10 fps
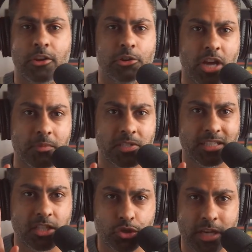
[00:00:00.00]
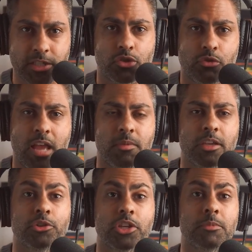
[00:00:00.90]
Your job is not to transcribe it.
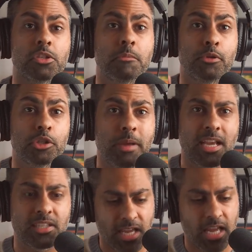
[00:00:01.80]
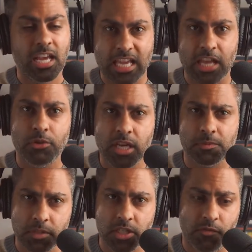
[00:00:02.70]
Your job is to push back and say, can you get
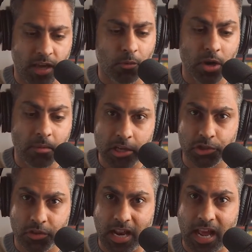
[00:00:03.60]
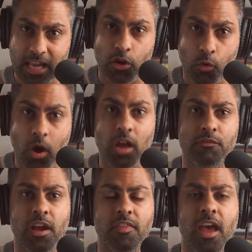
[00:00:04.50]
specific? I want to make sure that I can
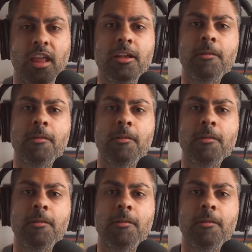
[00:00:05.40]
quantify that.